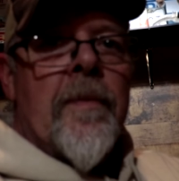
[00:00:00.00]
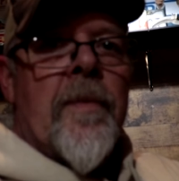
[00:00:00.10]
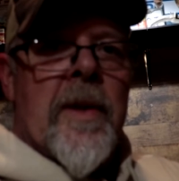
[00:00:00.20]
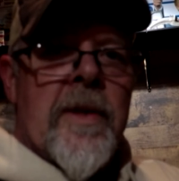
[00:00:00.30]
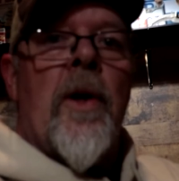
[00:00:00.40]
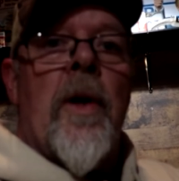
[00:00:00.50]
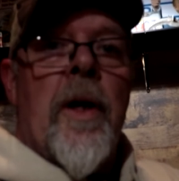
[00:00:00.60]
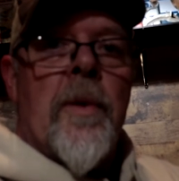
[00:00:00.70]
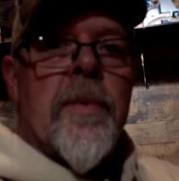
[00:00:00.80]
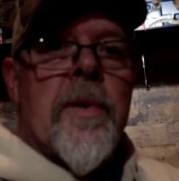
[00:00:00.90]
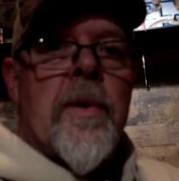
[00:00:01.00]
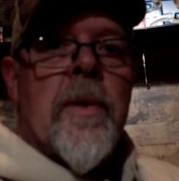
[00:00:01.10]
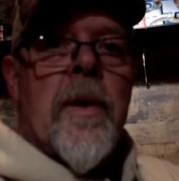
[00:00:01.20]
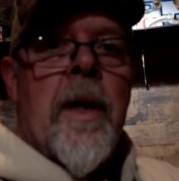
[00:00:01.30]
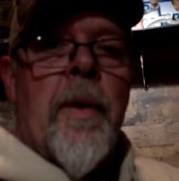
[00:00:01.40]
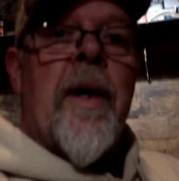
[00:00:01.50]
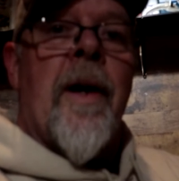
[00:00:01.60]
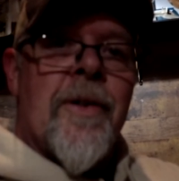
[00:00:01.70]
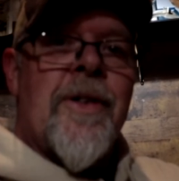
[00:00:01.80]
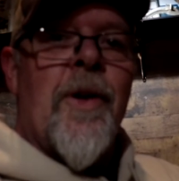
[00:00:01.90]
Because it all helps. Anyway,
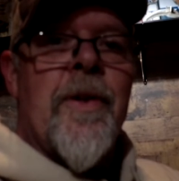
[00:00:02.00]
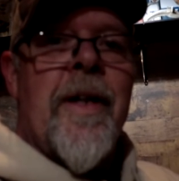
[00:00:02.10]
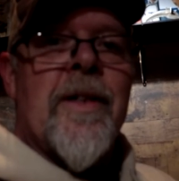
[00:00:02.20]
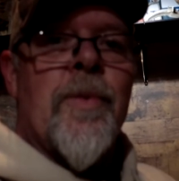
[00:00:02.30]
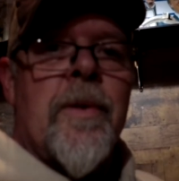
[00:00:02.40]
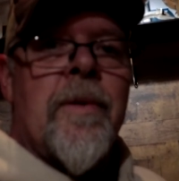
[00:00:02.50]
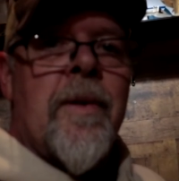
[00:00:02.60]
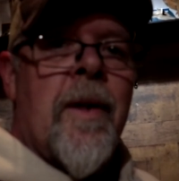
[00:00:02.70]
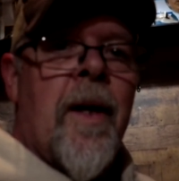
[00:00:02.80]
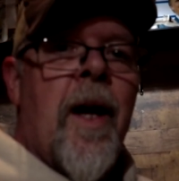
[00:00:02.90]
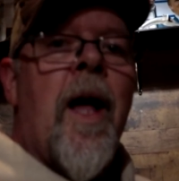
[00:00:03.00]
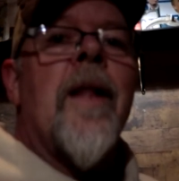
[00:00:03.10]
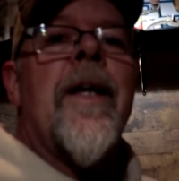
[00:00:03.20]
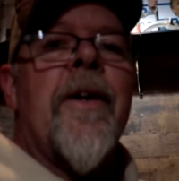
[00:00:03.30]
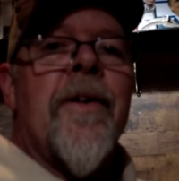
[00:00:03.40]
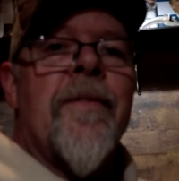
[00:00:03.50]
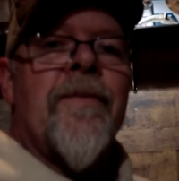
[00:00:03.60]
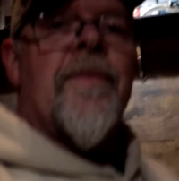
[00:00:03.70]
I'll see you all in the next one. Later.